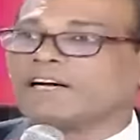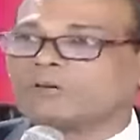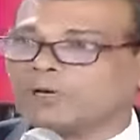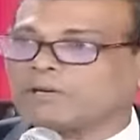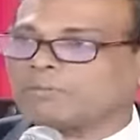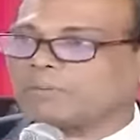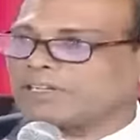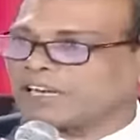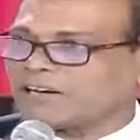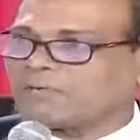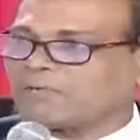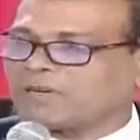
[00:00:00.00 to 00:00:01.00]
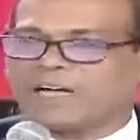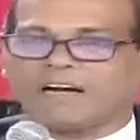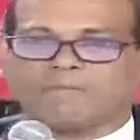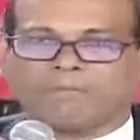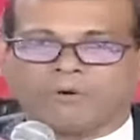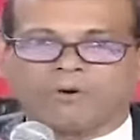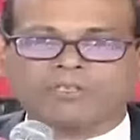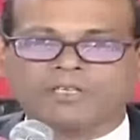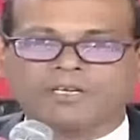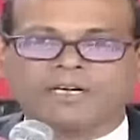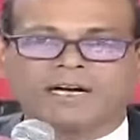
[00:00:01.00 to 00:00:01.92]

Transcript: equipment that we have bought